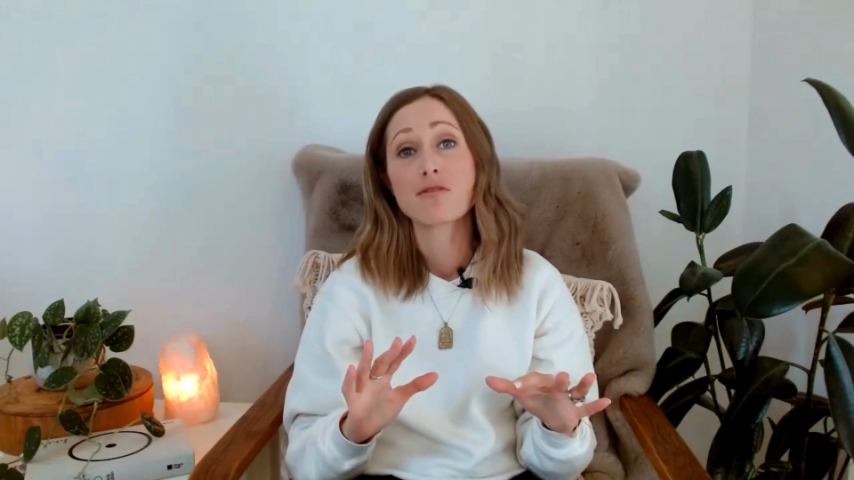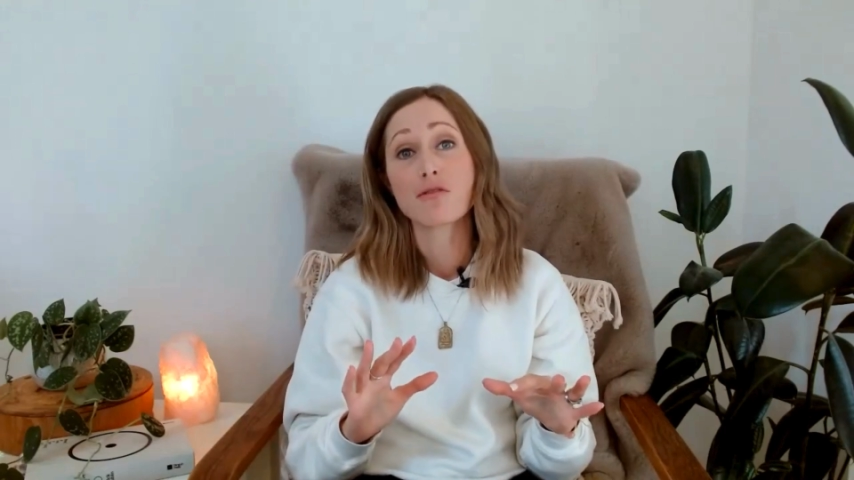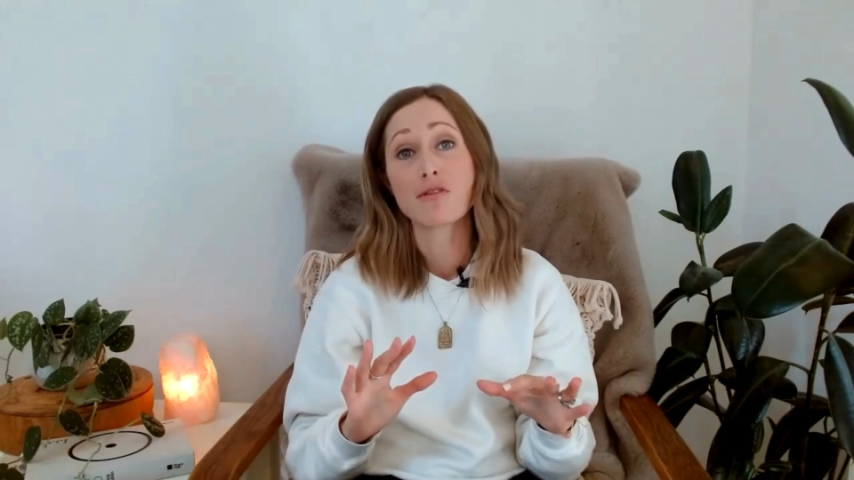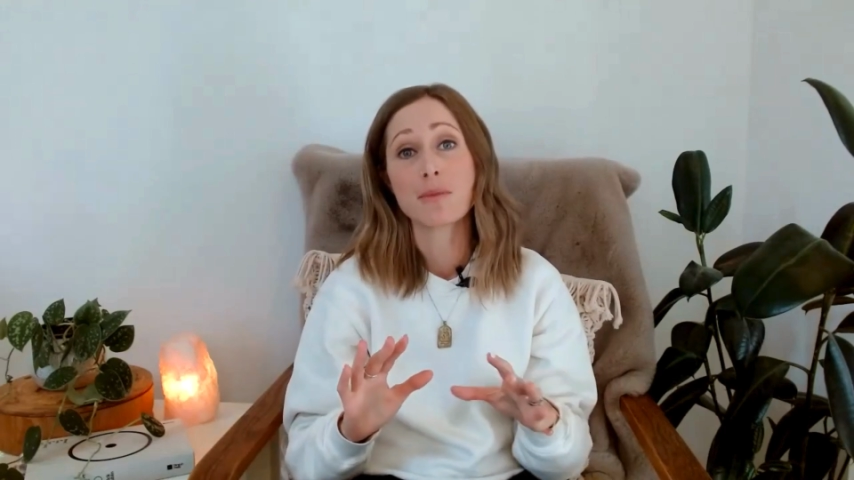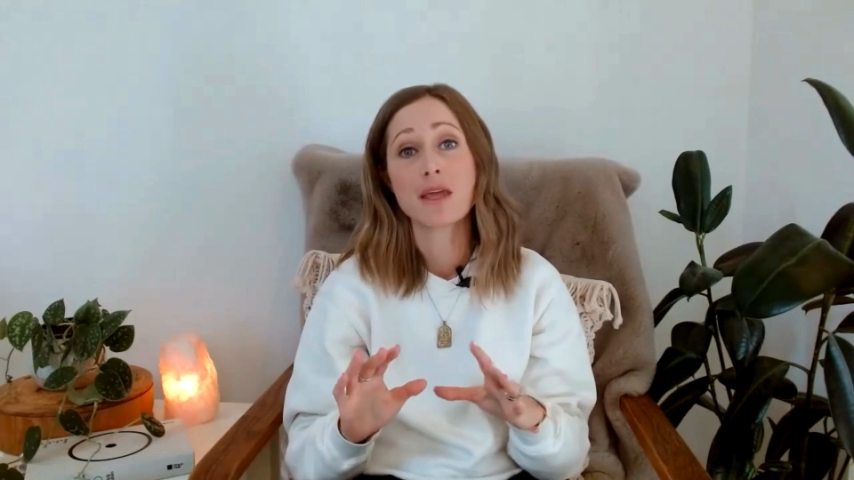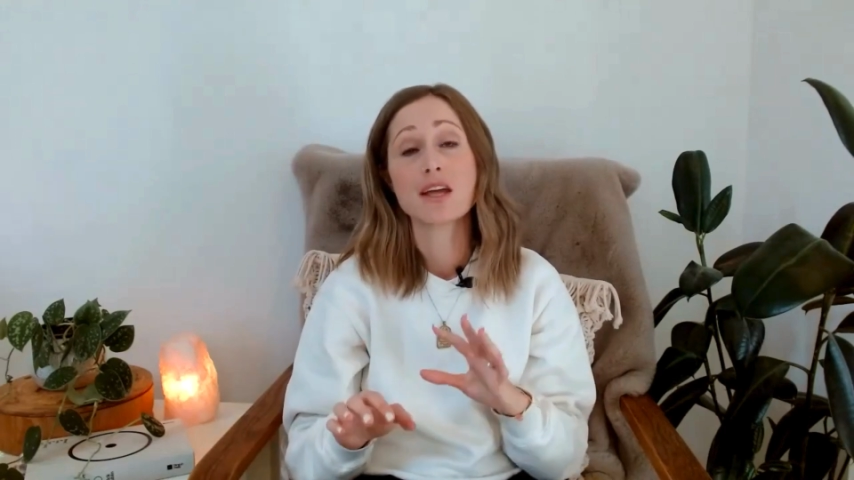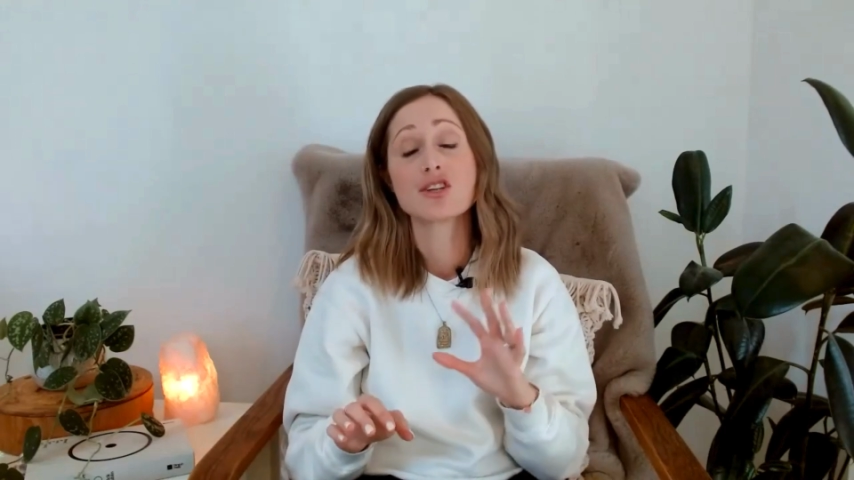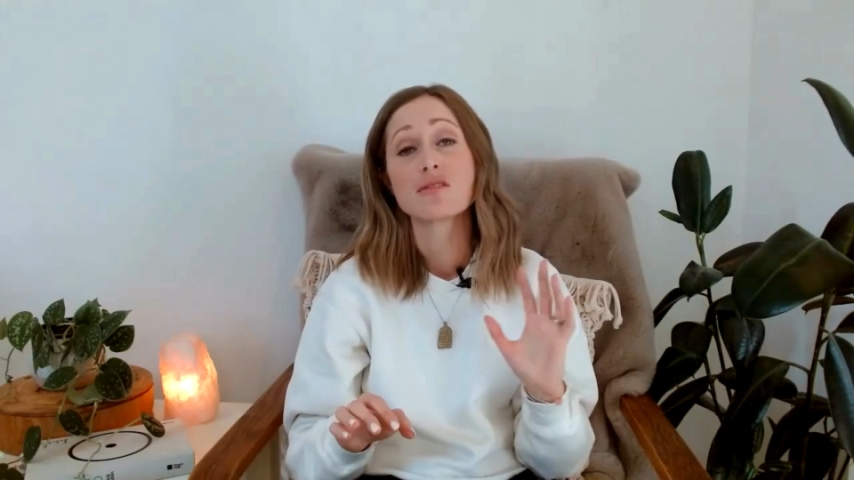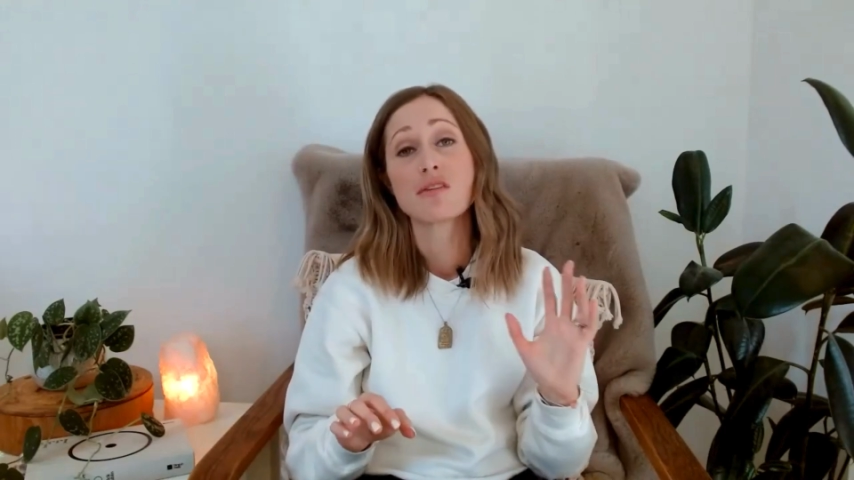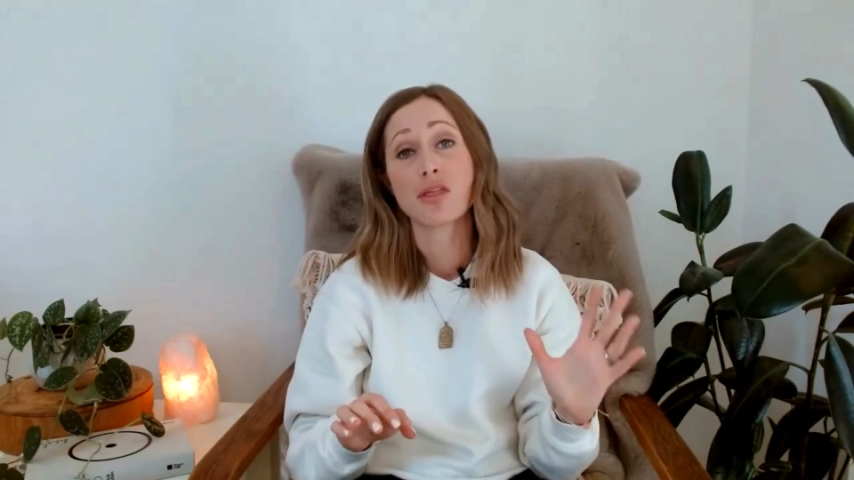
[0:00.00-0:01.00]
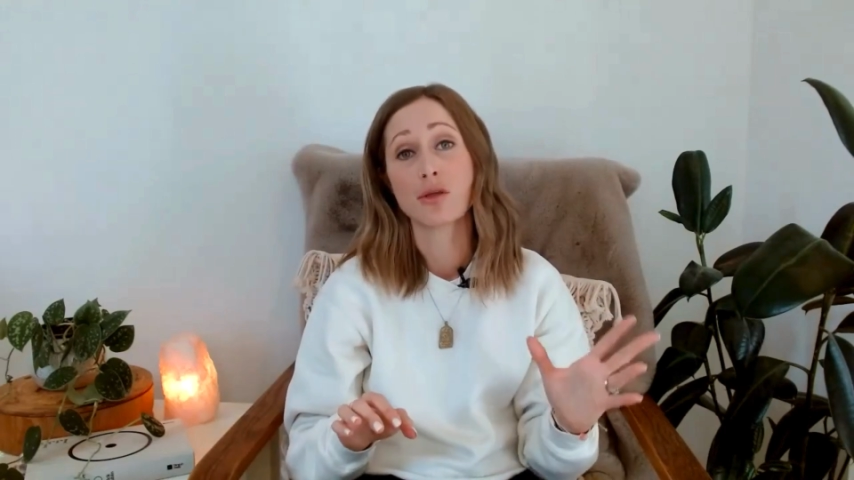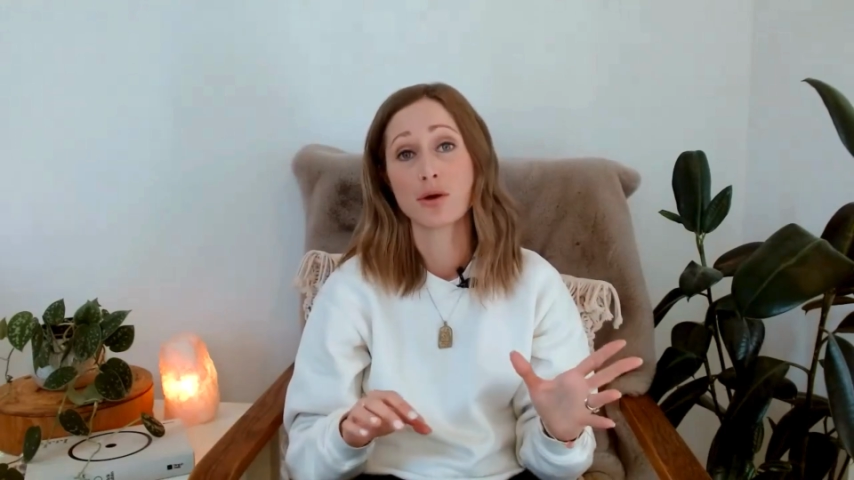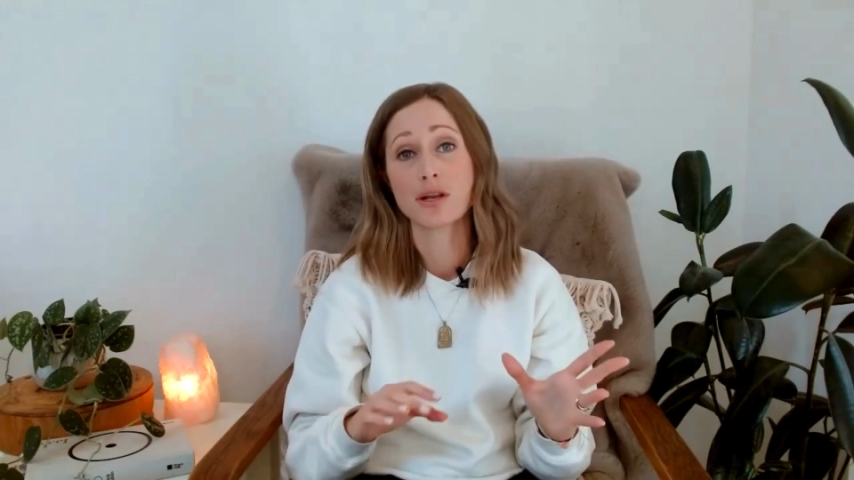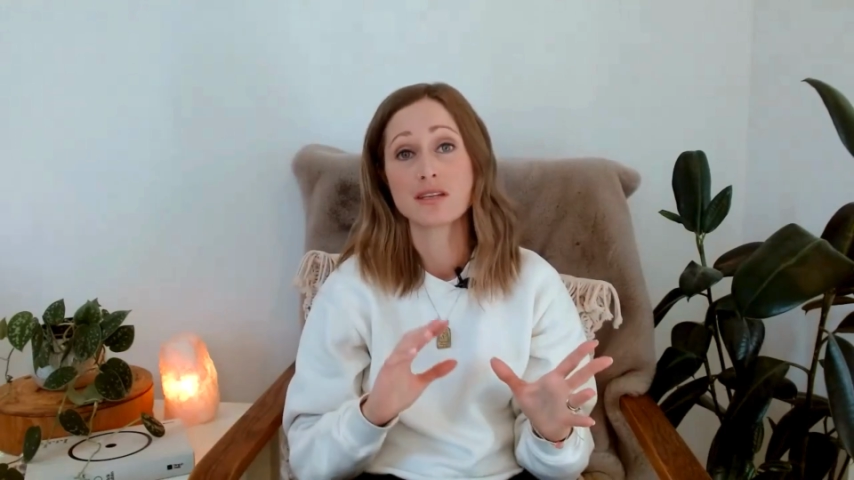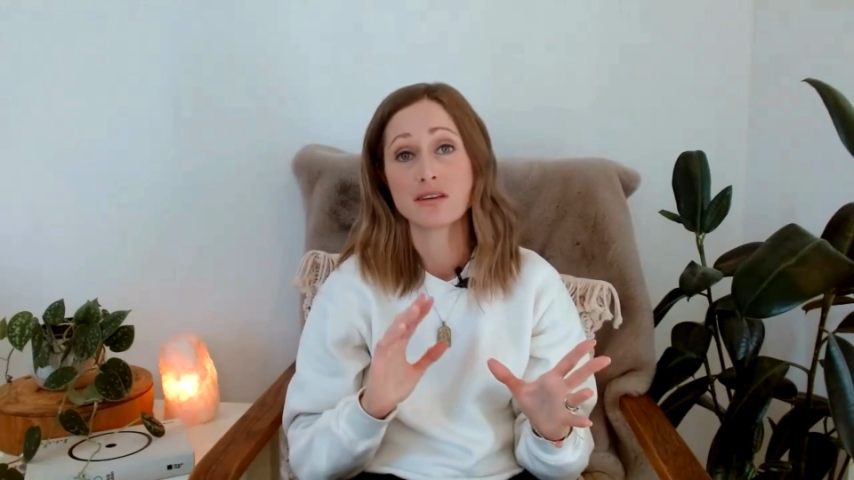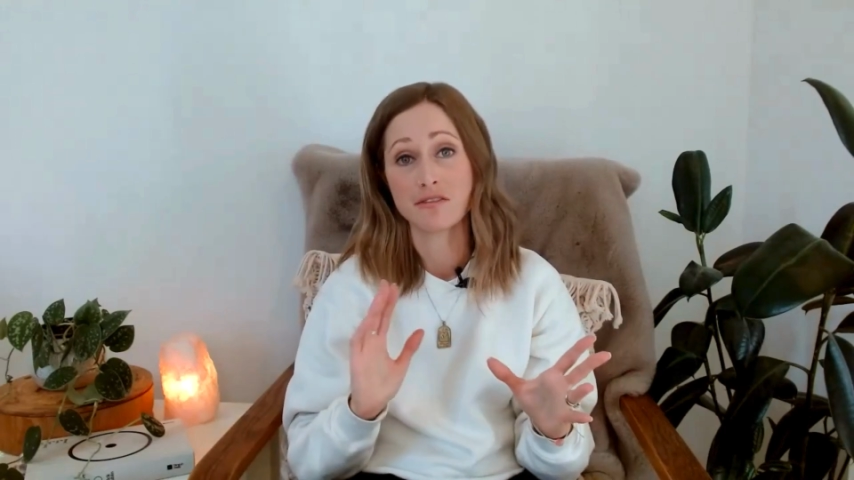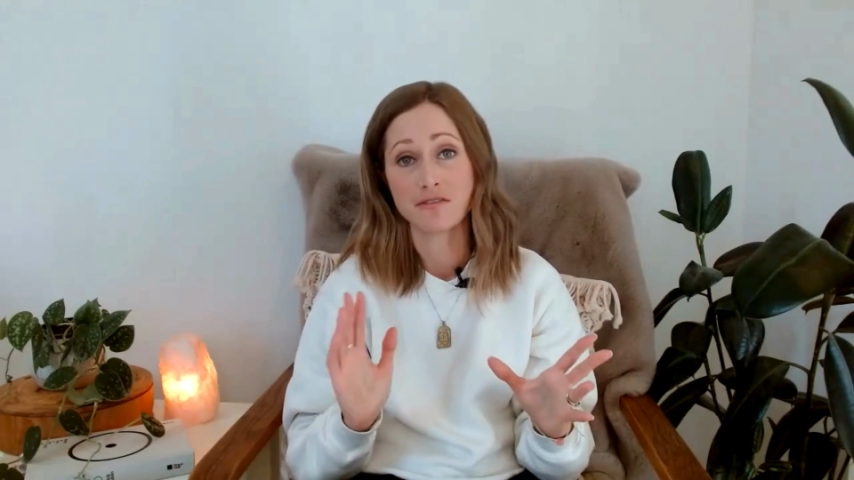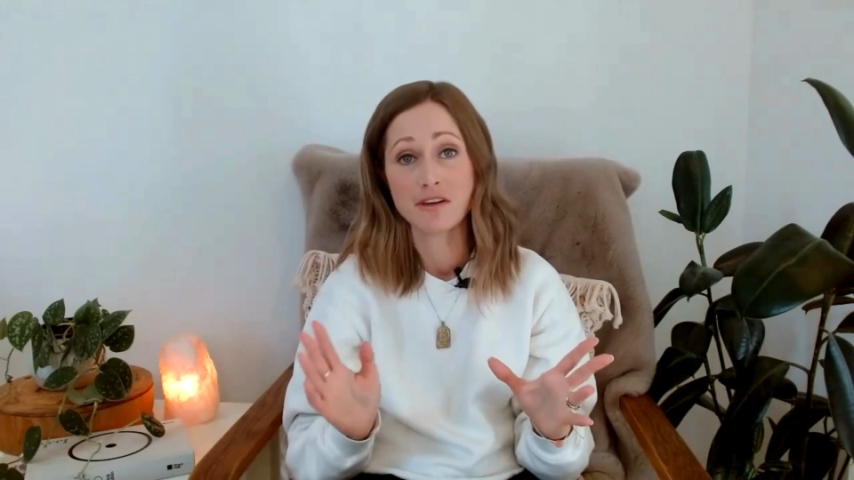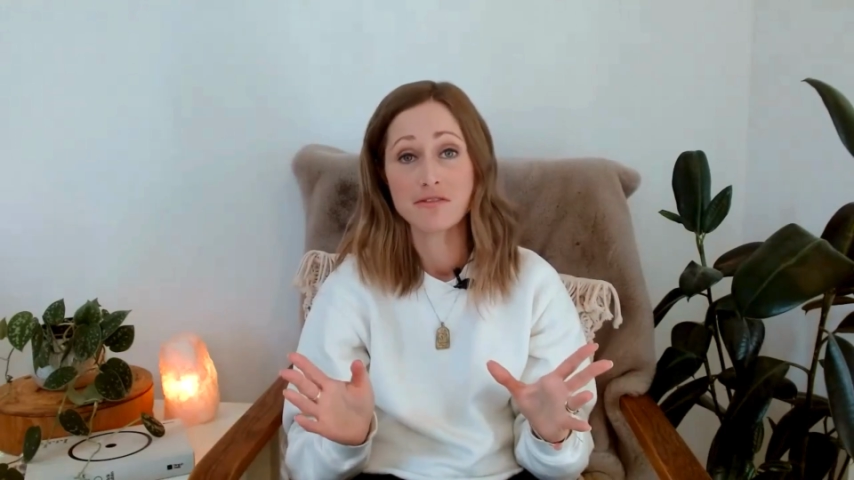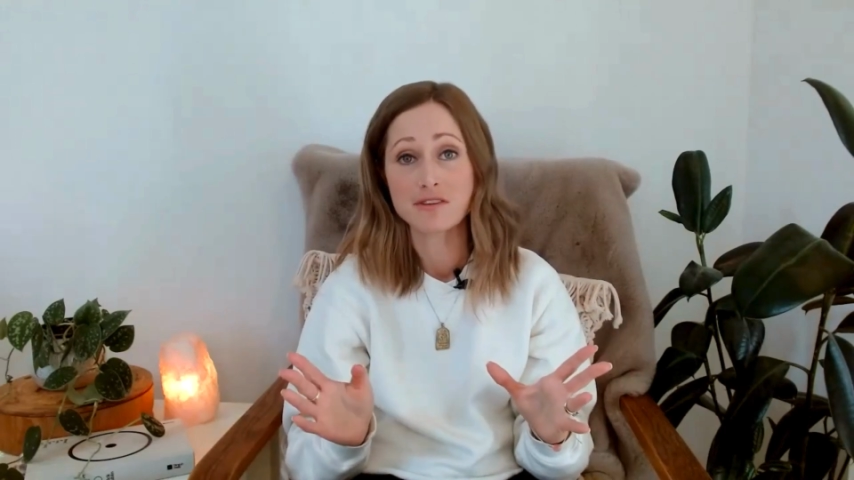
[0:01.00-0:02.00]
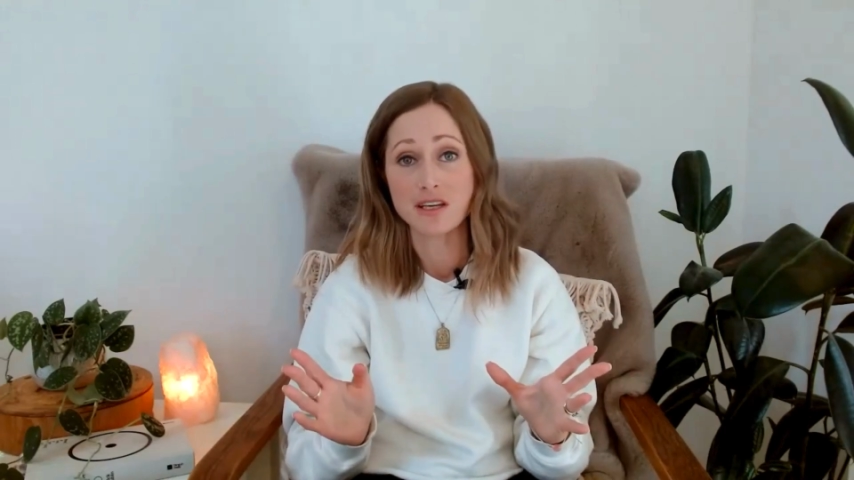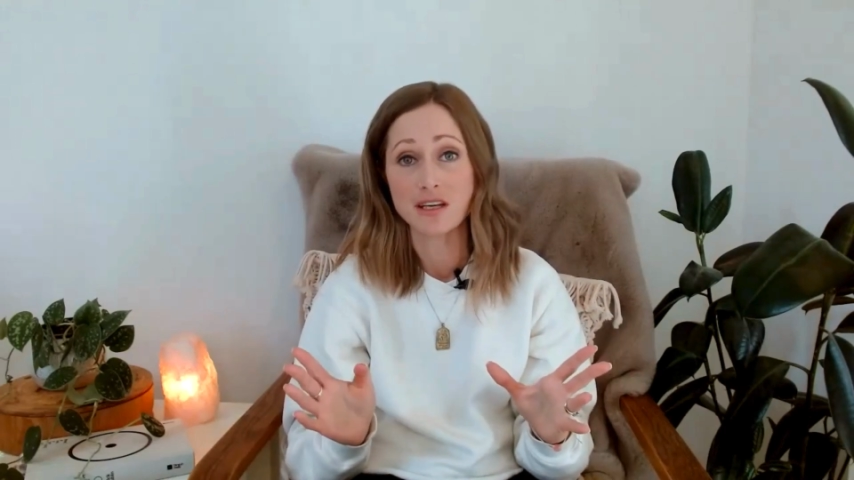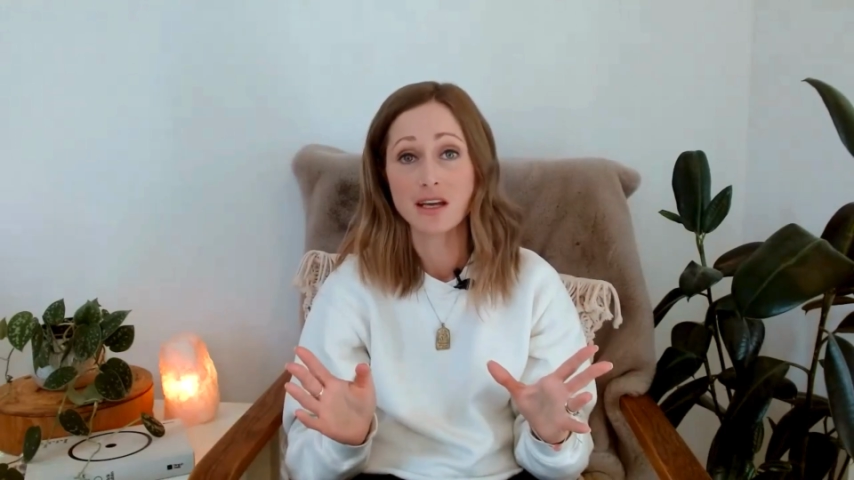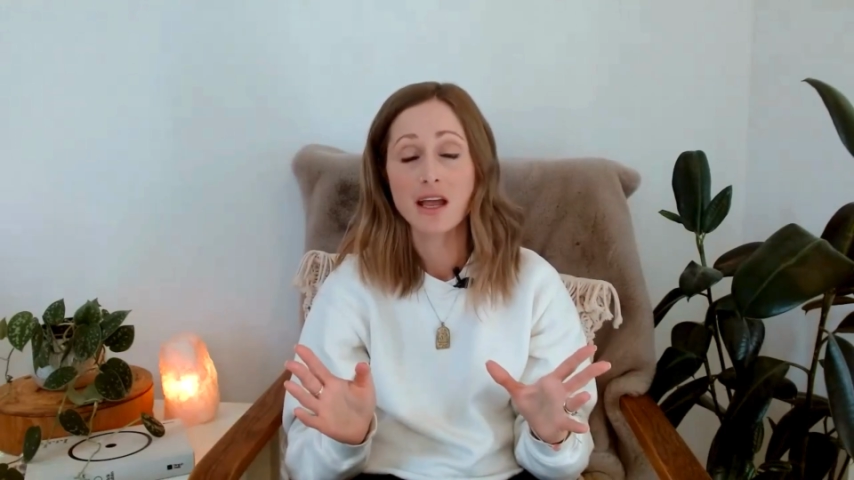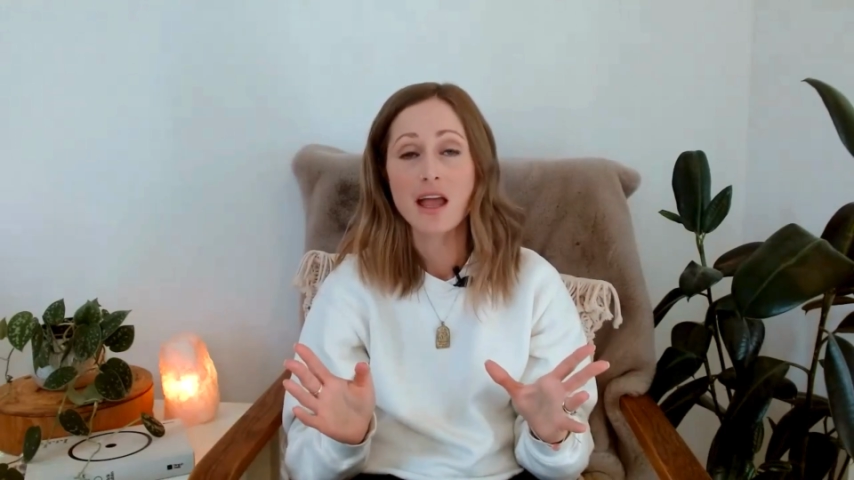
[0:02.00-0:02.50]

from the age of 30 to 50,